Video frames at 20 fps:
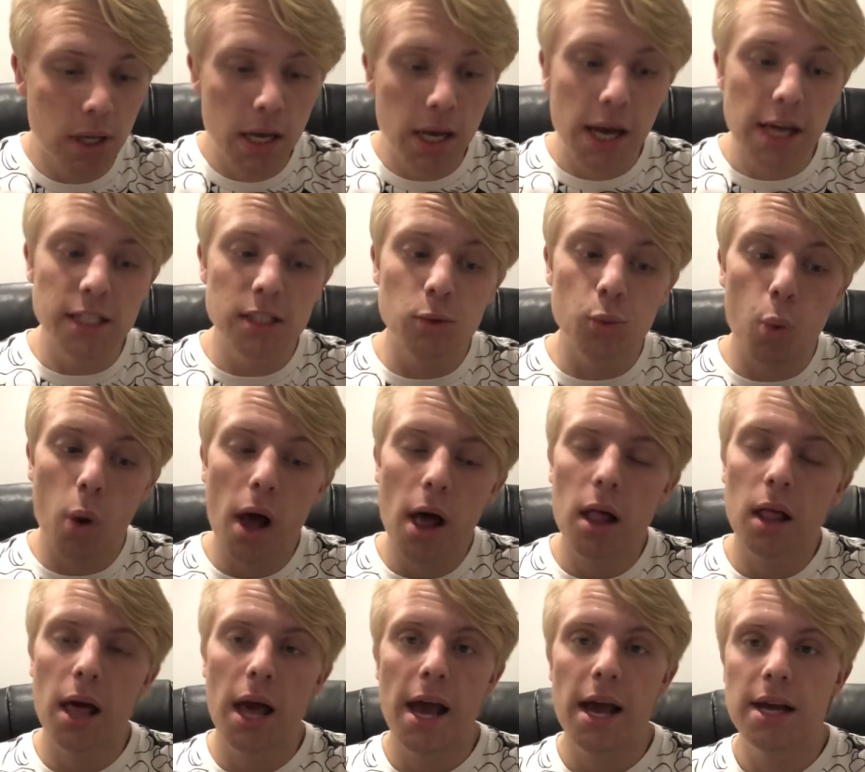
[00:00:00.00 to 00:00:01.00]
as
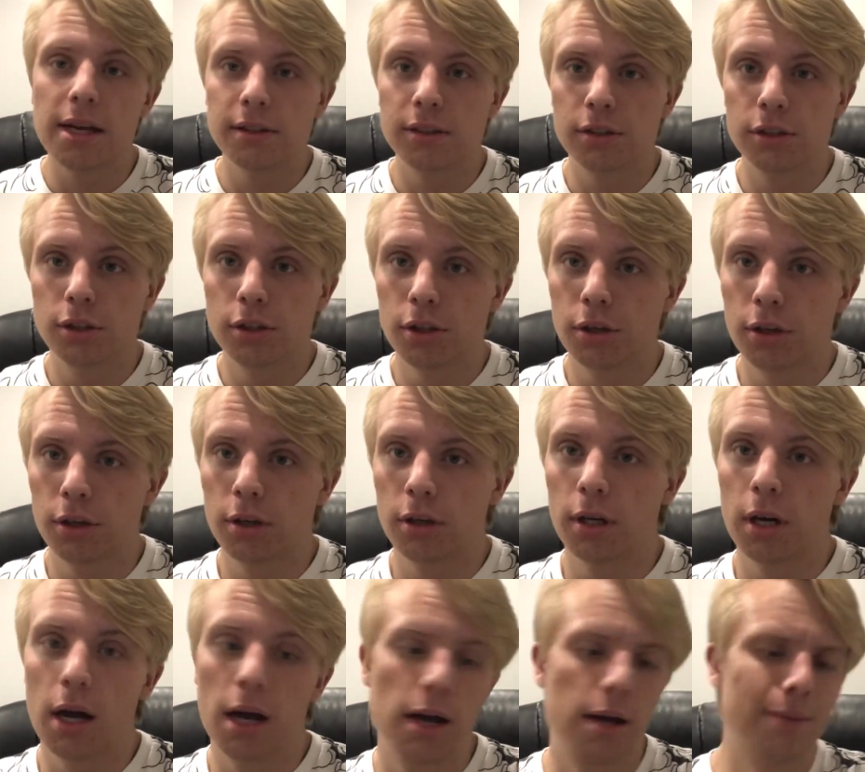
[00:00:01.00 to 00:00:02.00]
well as your
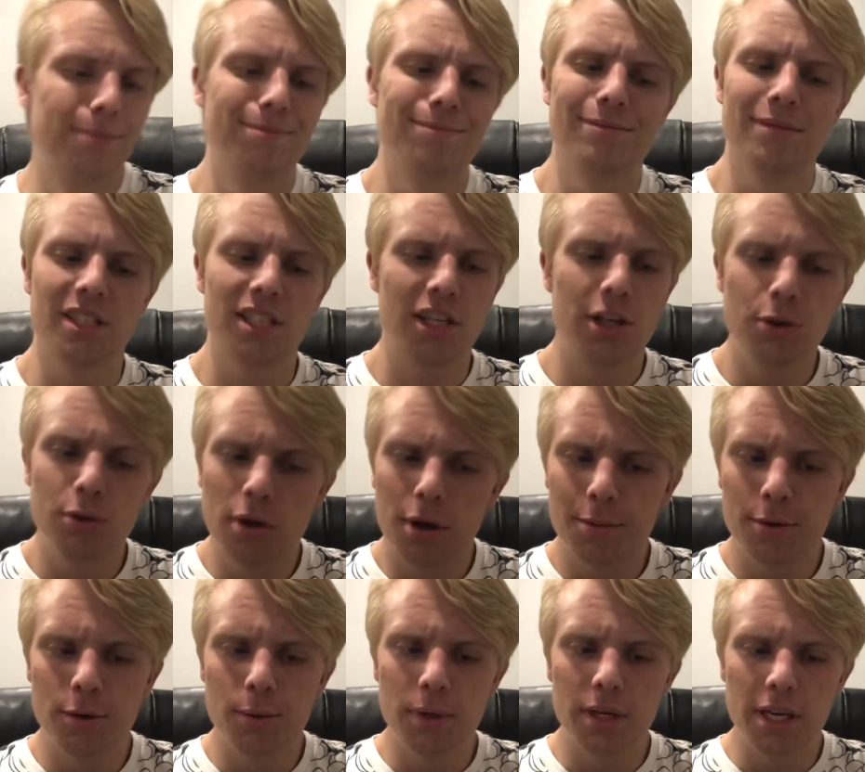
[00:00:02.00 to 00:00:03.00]

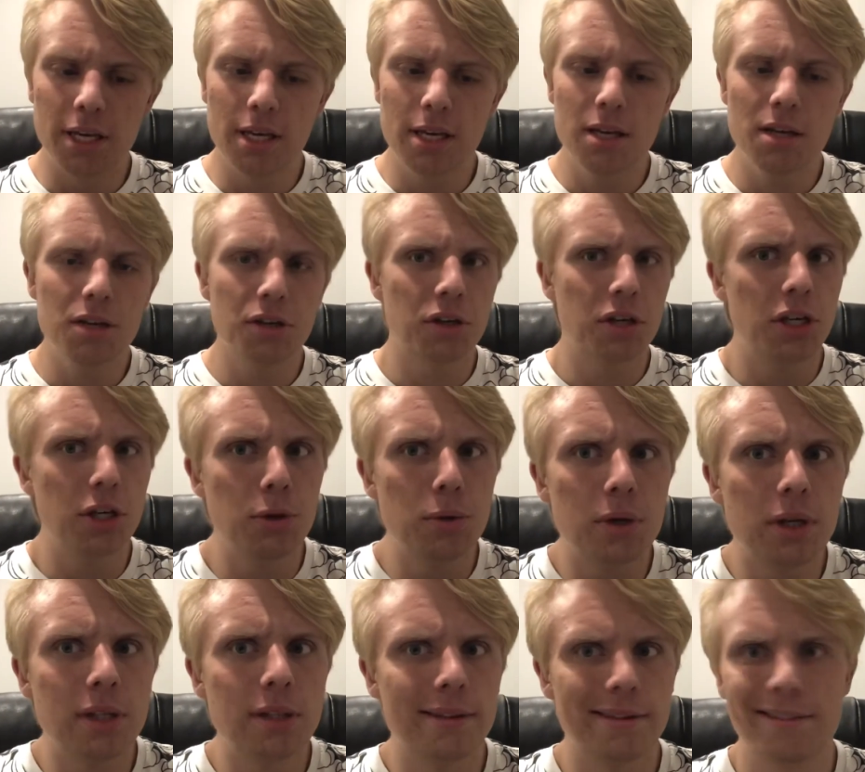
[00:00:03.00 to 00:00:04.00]
QWE. Your Q
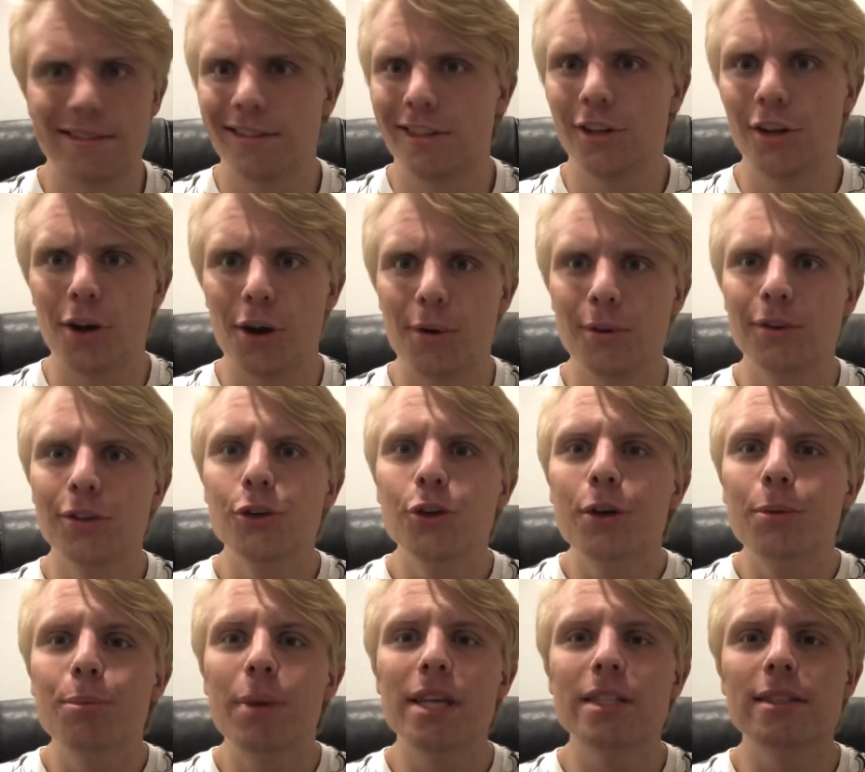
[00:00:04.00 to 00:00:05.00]
can, you can
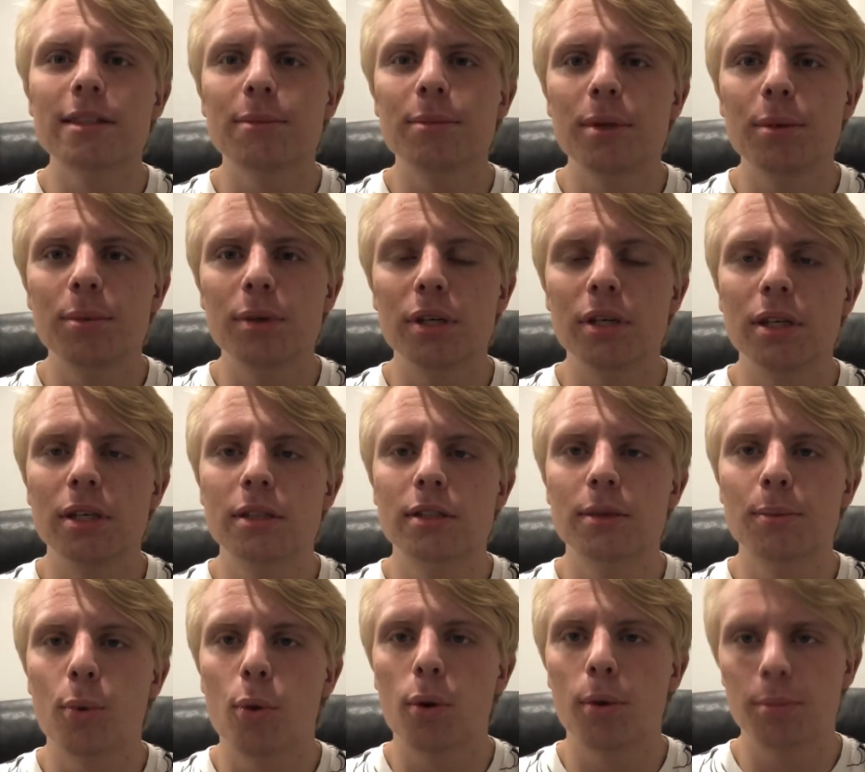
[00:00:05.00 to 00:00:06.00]
basically be
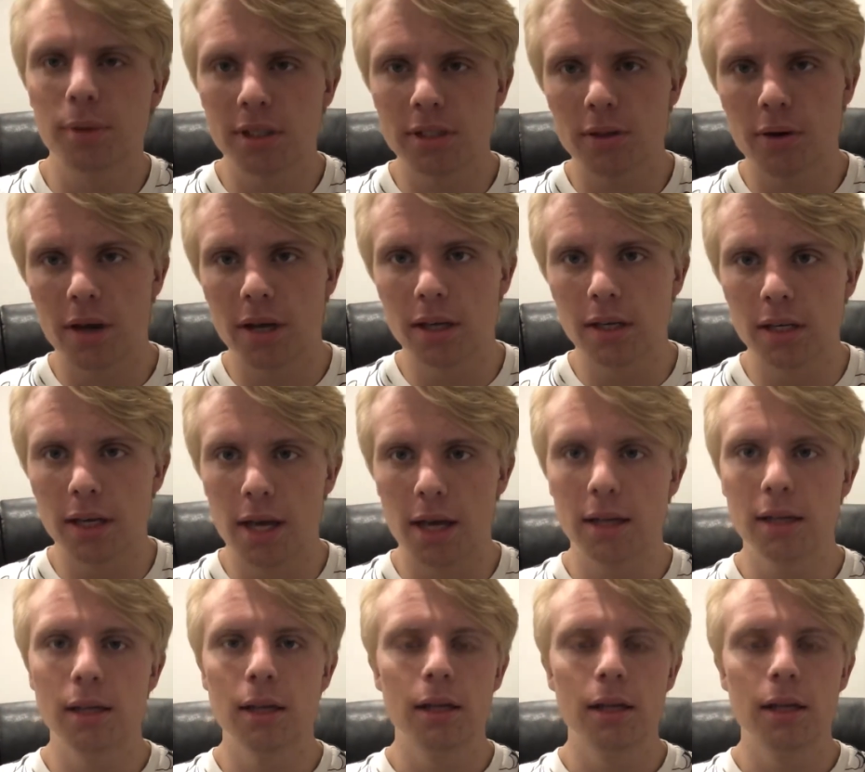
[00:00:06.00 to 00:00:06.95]
support Blitzcrank again